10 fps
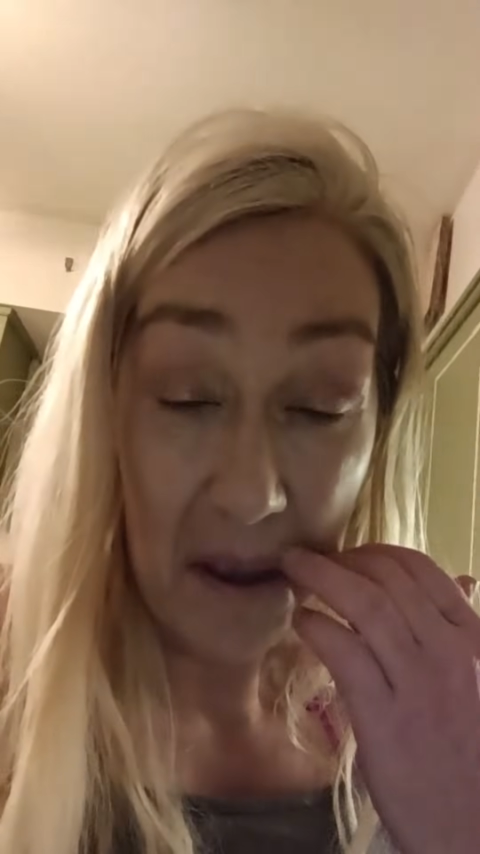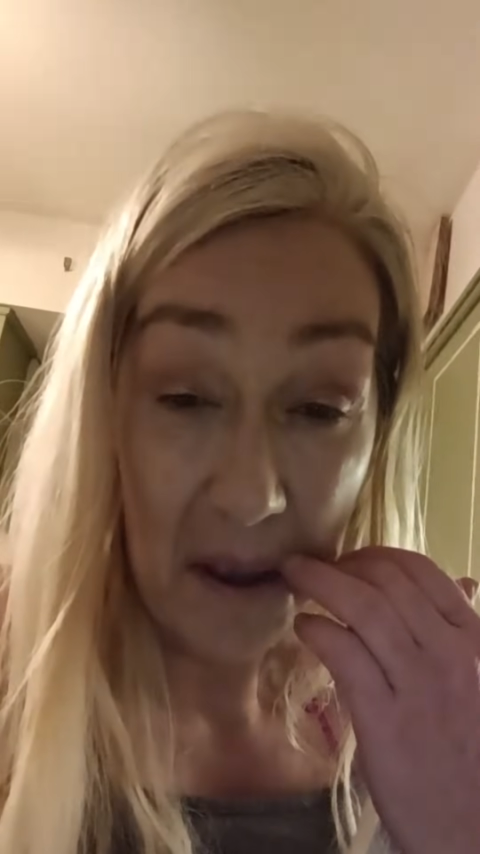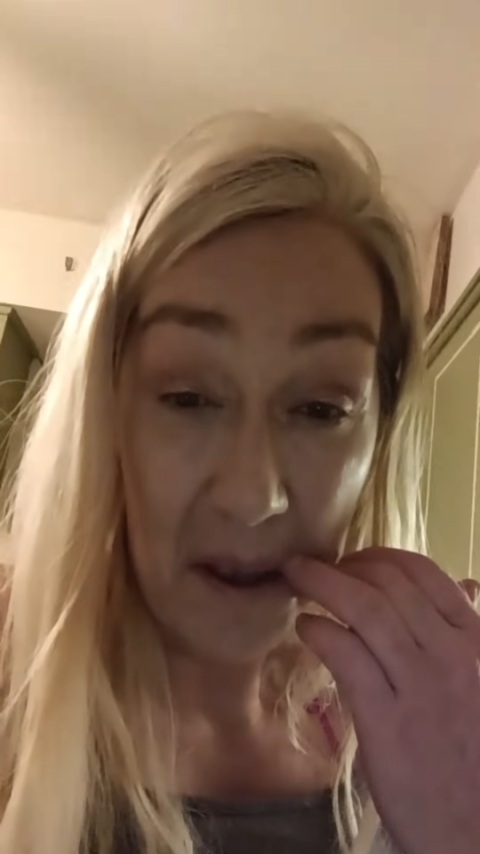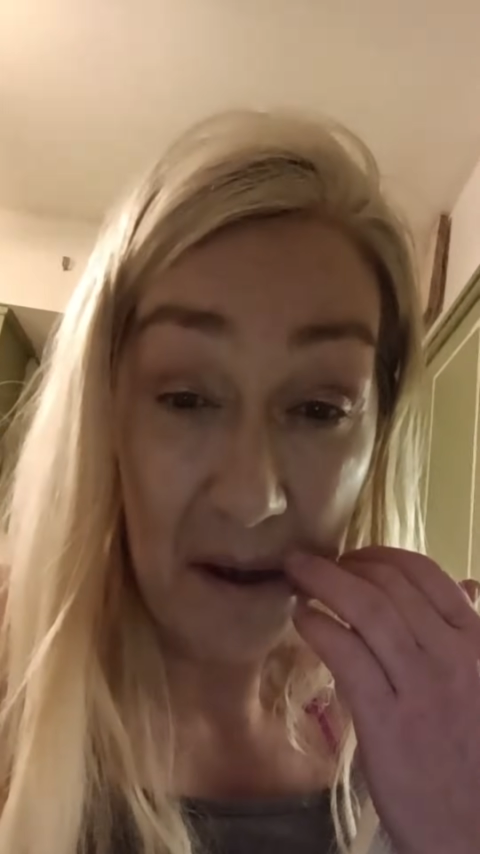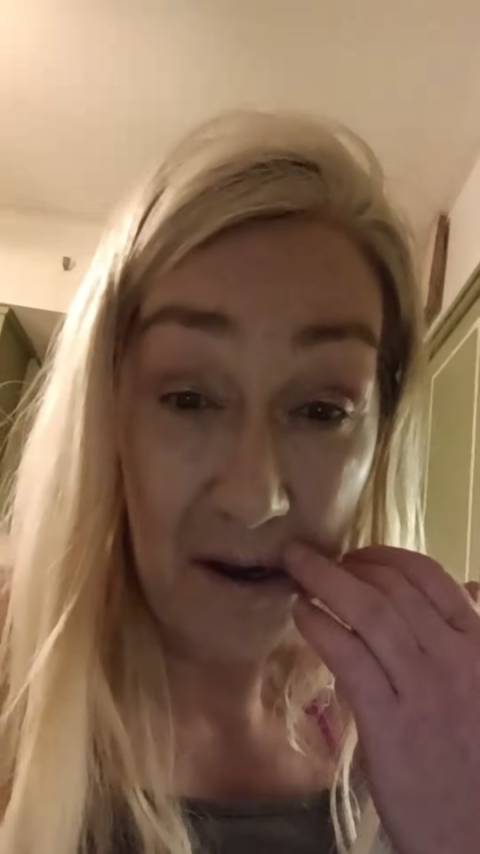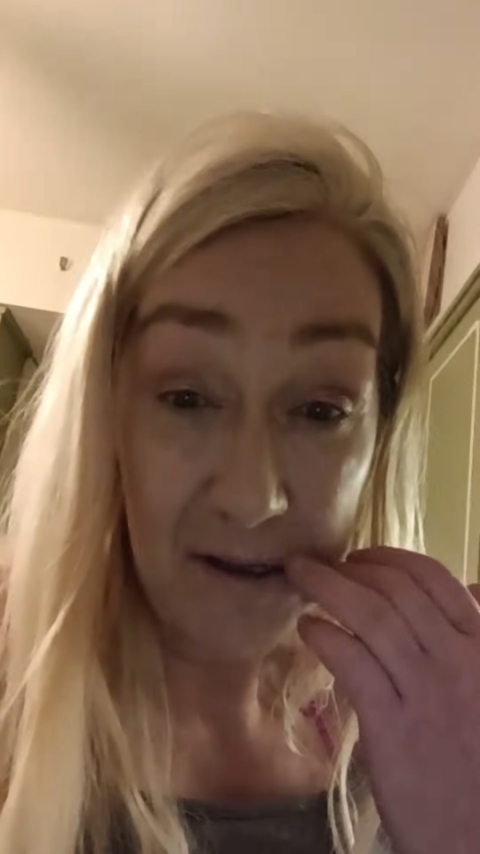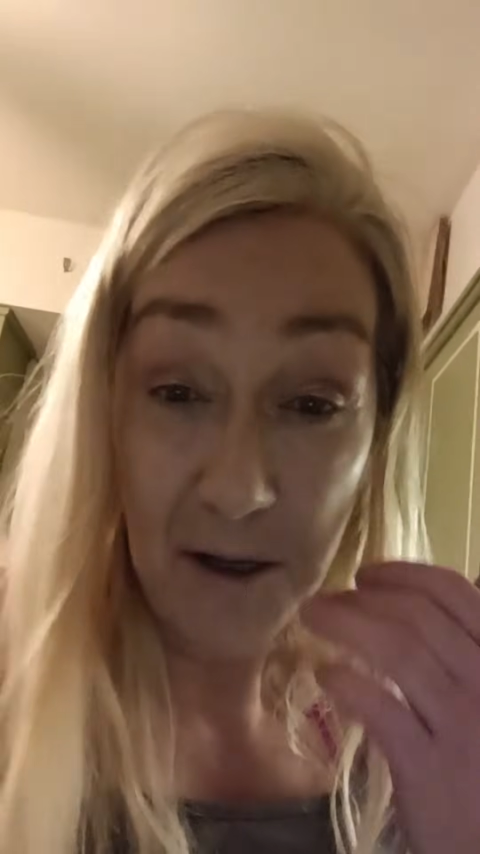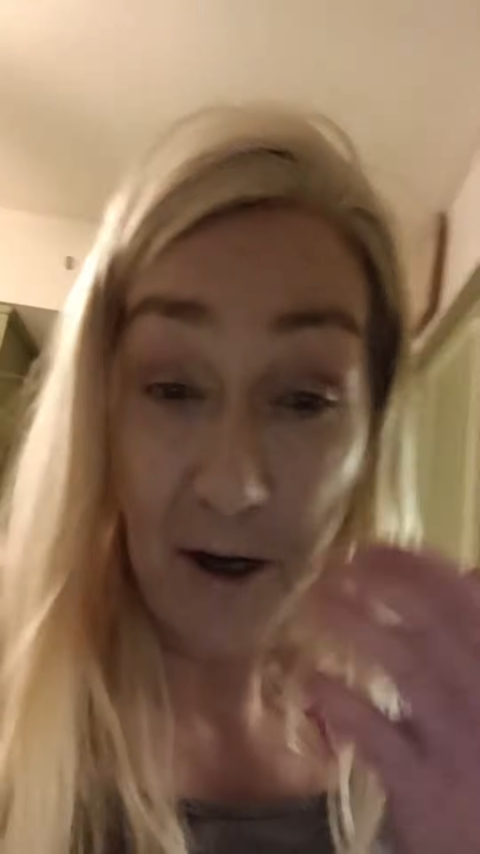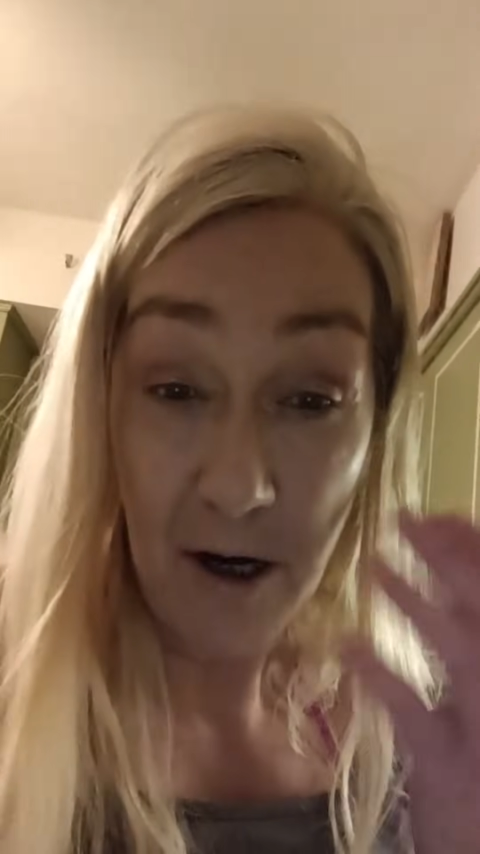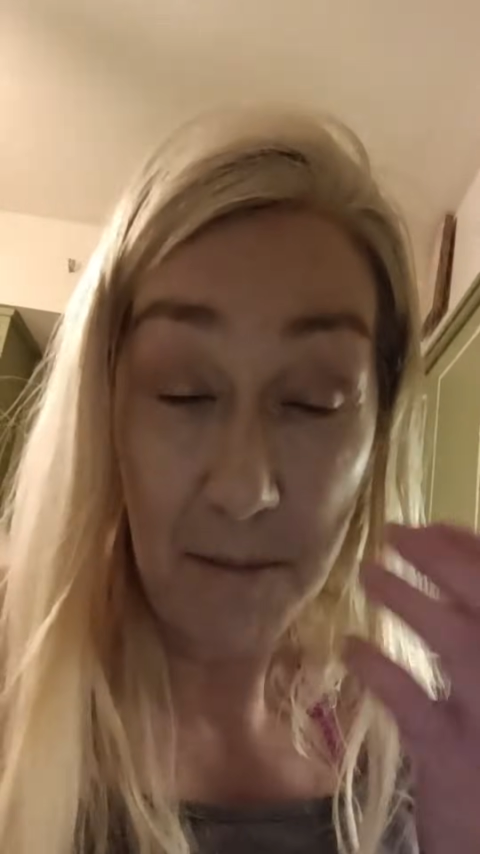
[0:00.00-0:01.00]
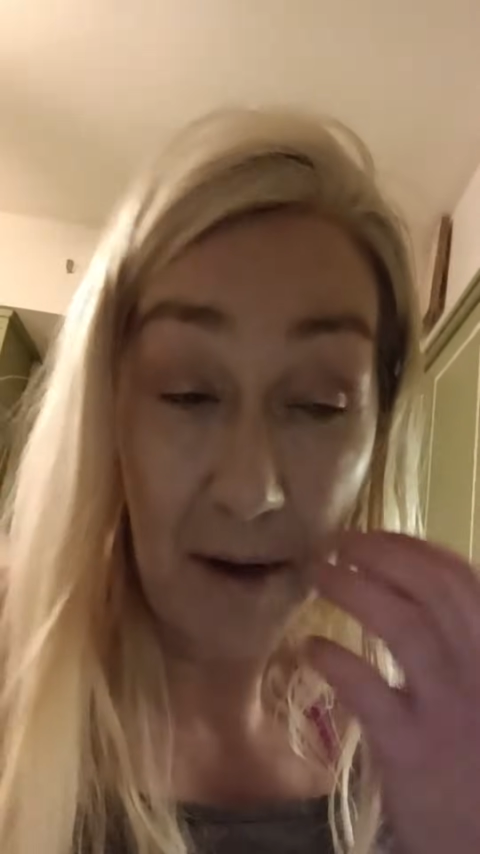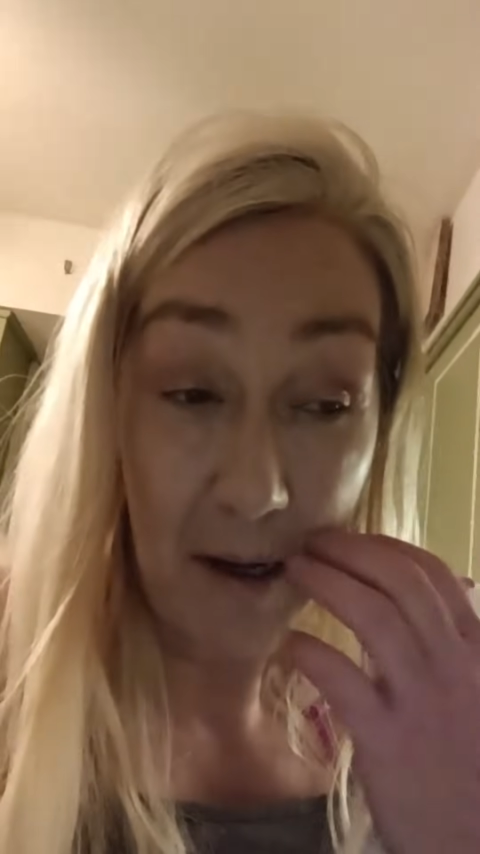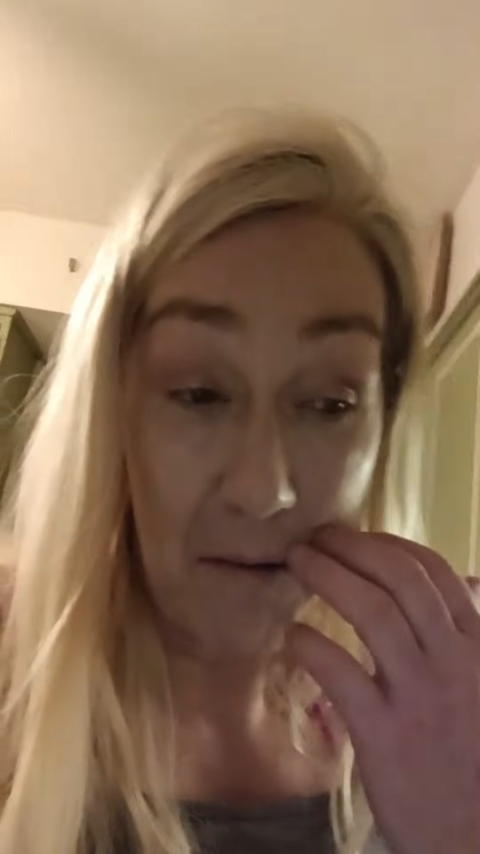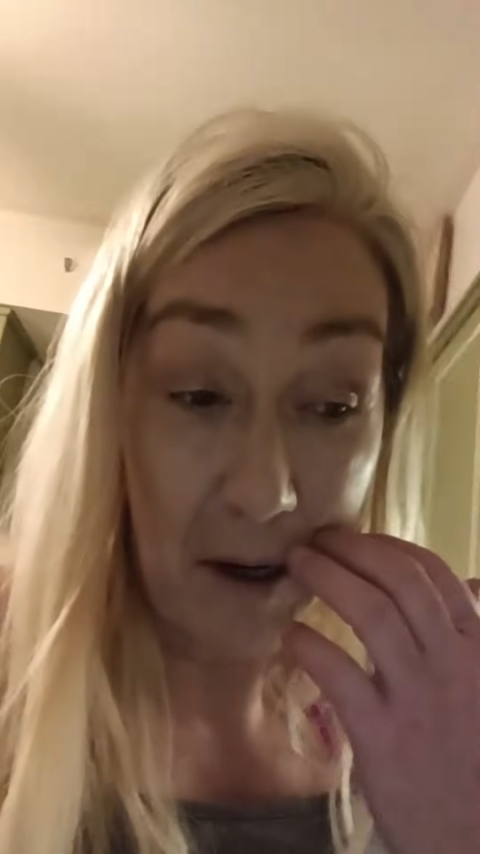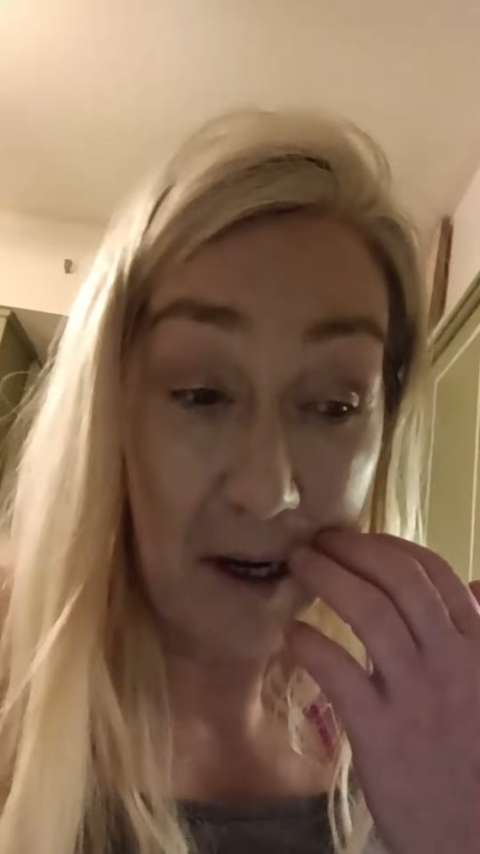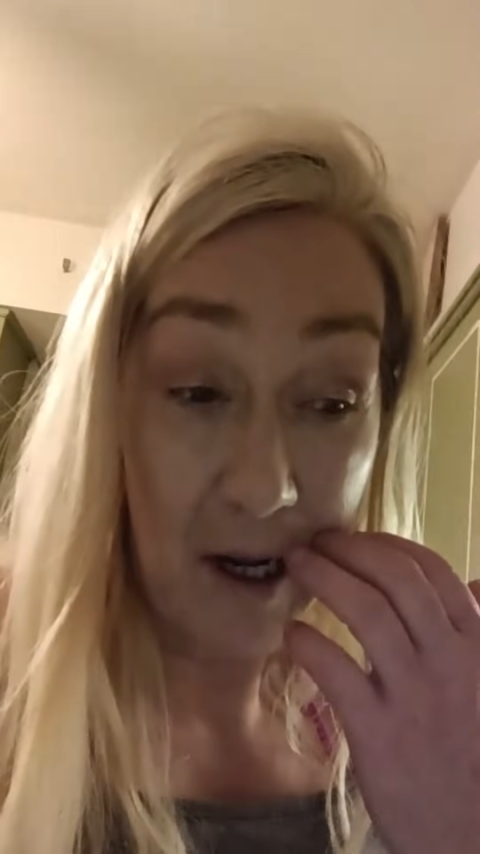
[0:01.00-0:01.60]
Also, the hermit, right?